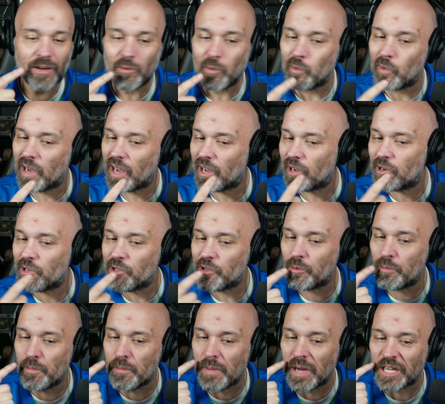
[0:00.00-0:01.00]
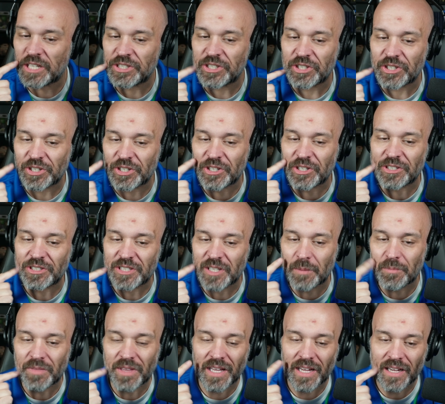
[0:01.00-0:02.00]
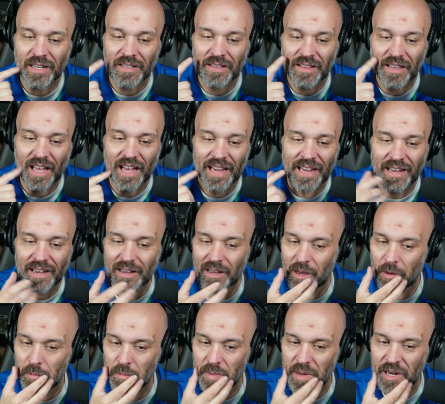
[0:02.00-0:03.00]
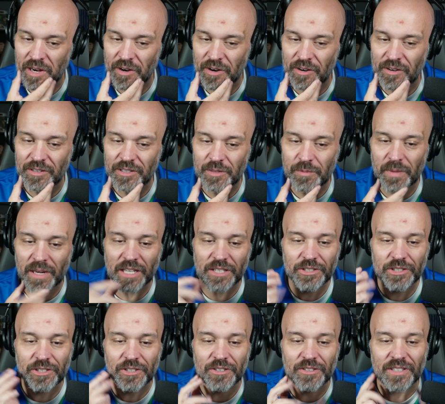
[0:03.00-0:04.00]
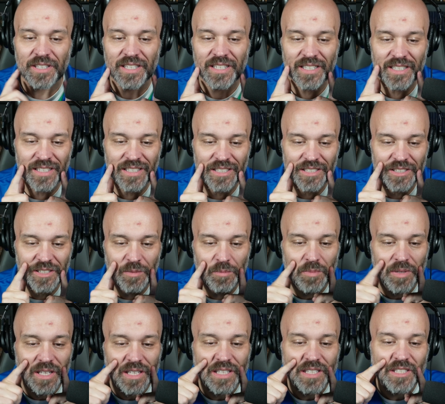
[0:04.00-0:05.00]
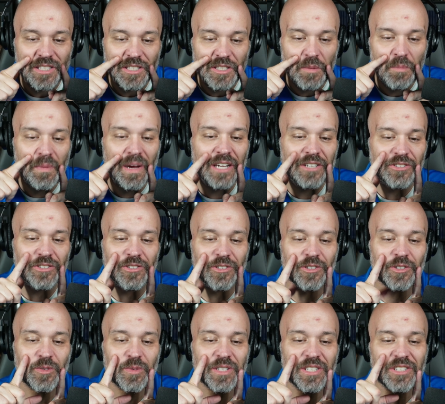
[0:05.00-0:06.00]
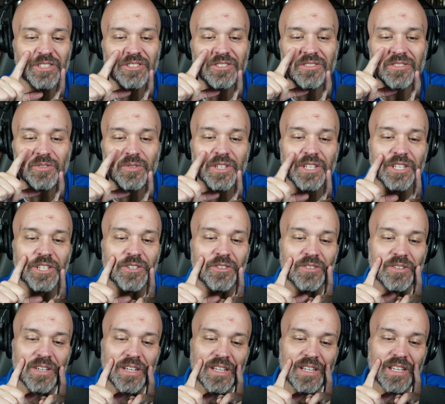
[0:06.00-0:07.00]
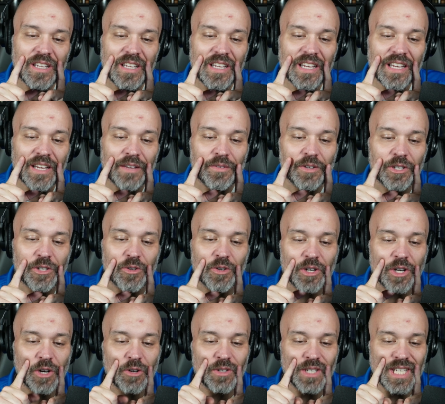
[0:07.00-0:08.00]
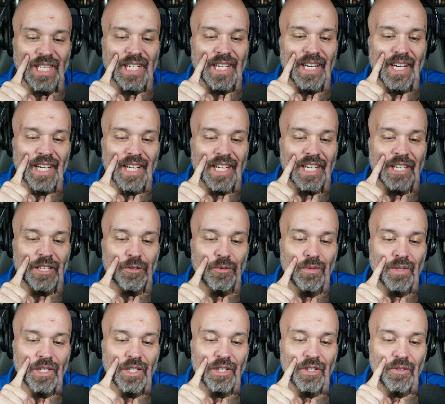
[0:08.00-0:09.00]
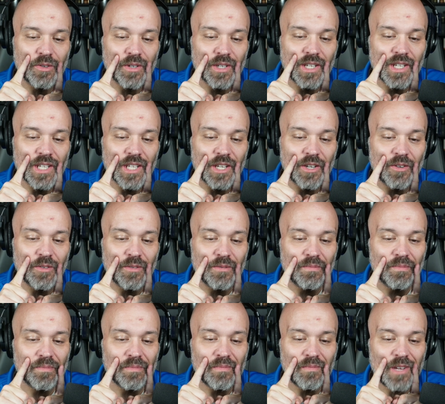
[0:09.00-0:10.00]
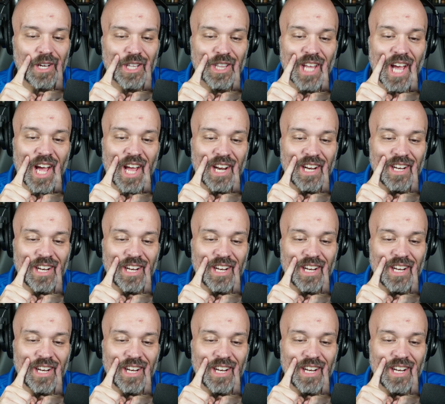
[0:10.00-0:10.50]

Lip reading: how do you measure something like a beard to make sure that it is completely symmetrical when you if you do a goatee, I guess, when you like that.